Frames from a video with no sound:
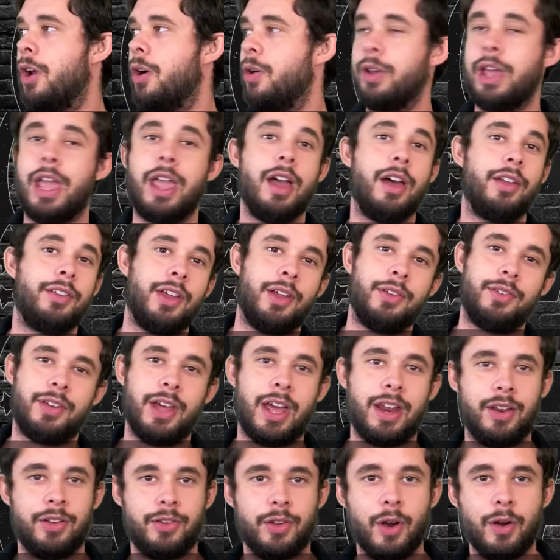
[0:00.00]
chaos
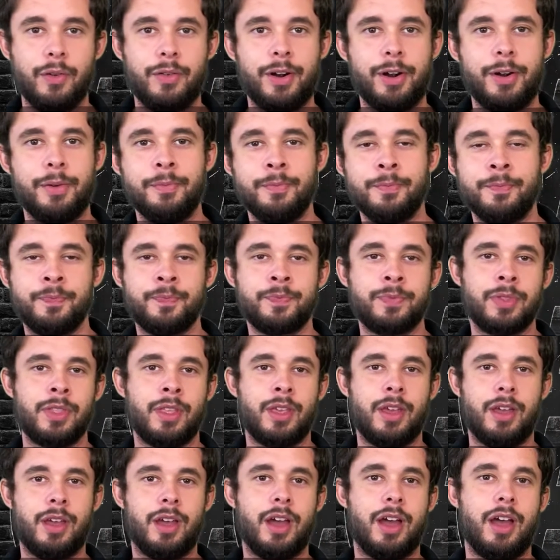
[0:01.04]
outside is over.
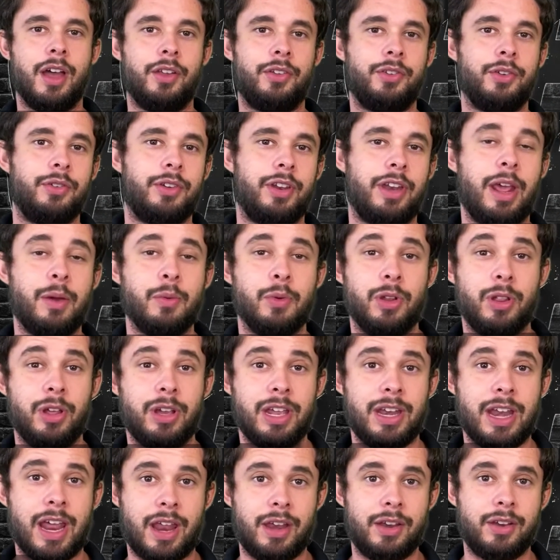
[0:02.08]
So today we're
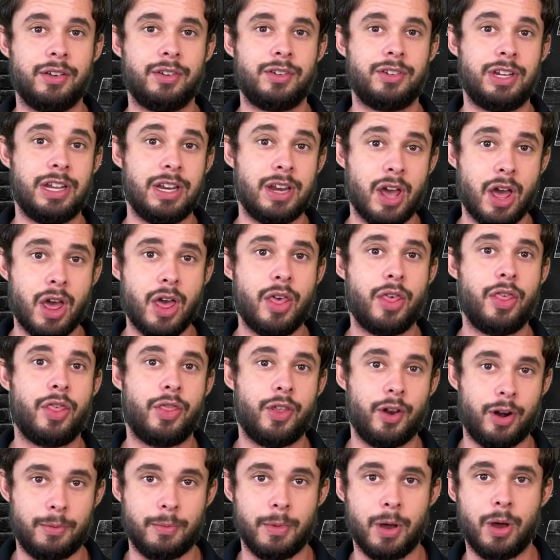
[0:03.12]
looking at Cheetah
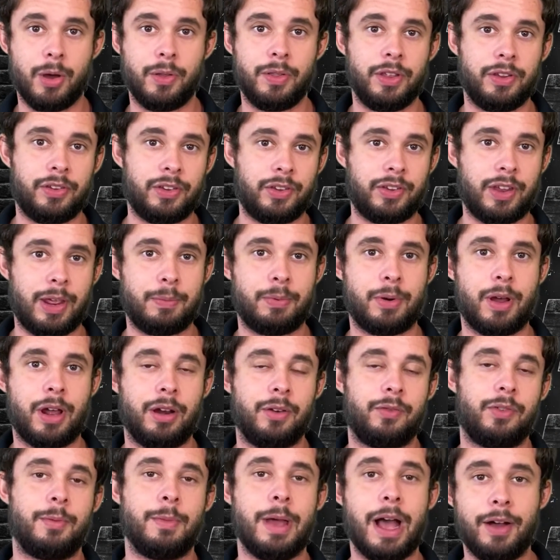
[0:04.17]
Thermo. This is a
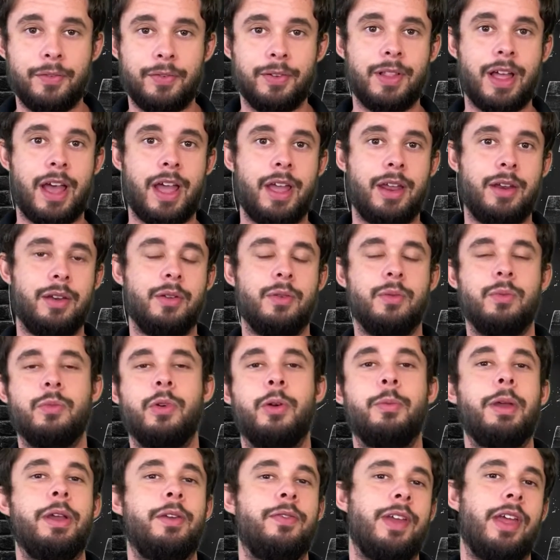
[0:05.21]
product from Alpha Lion. We're
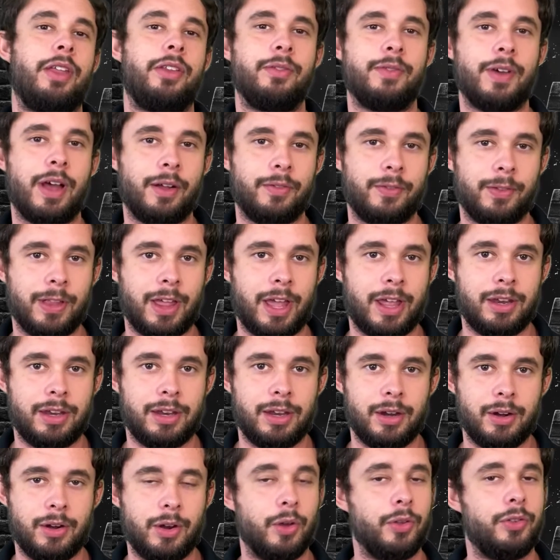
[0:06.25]
big fans of Alpha Lion
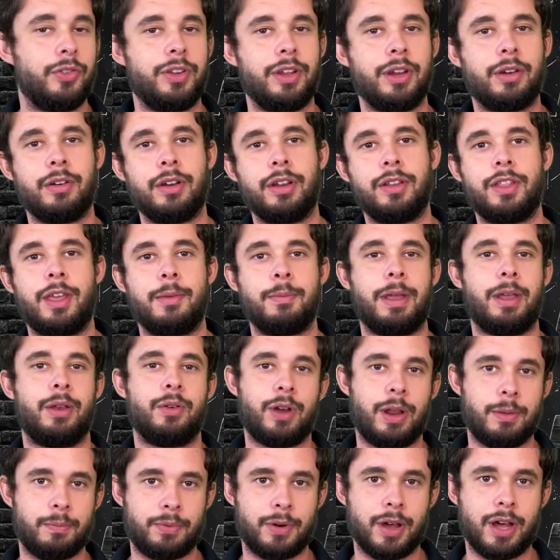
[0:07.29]
here, no secret. They make
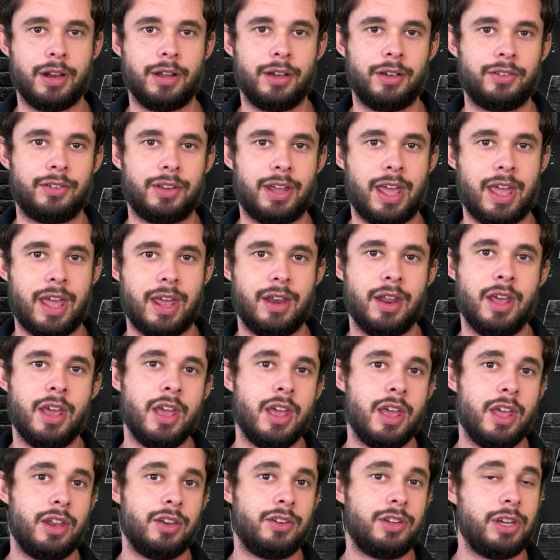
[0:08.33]
great products, and
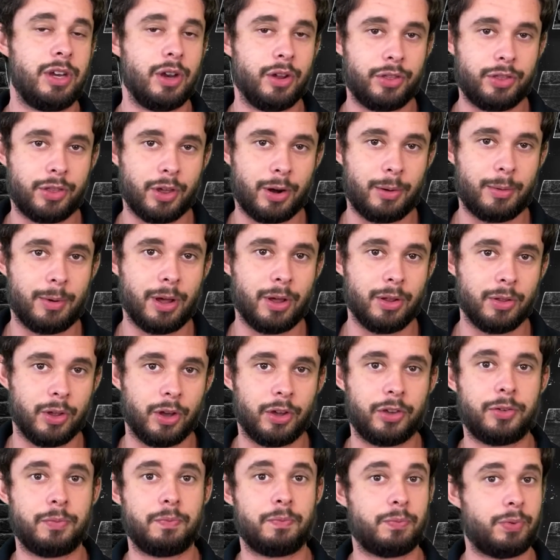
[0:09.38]
Cheetah Thermo
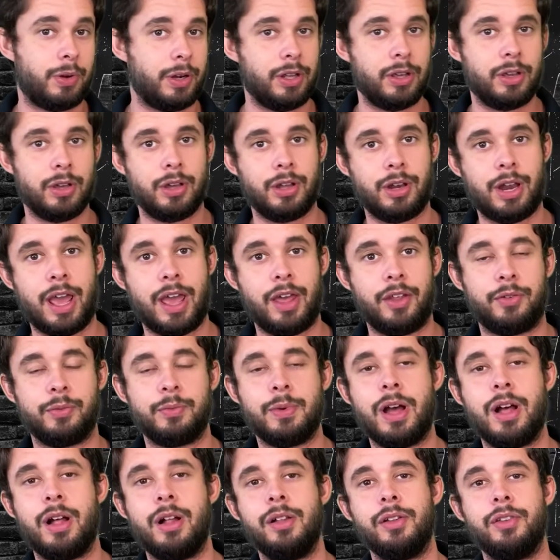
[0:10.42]
looks pretty good as
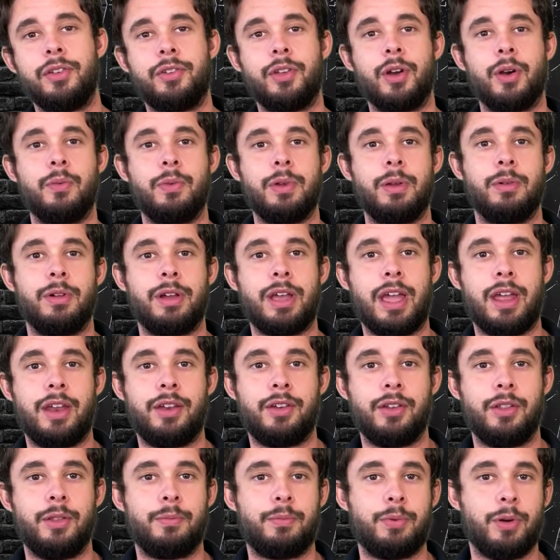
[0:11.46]
well. So we will get
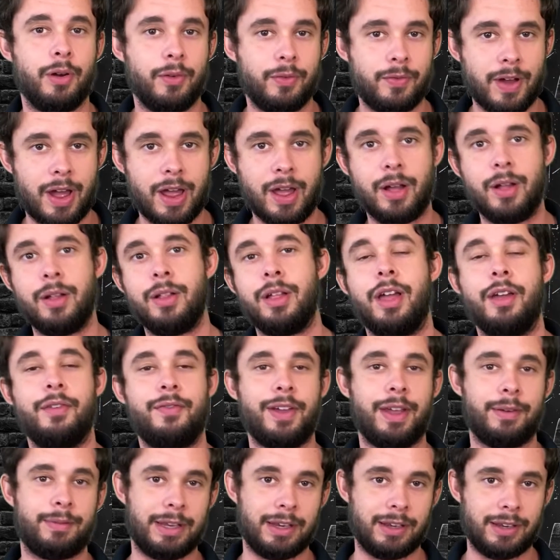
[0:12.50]
into the profile,
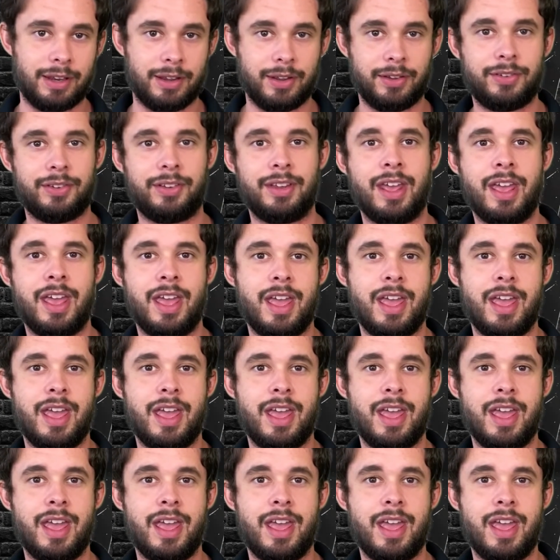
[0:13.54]
effectiveness,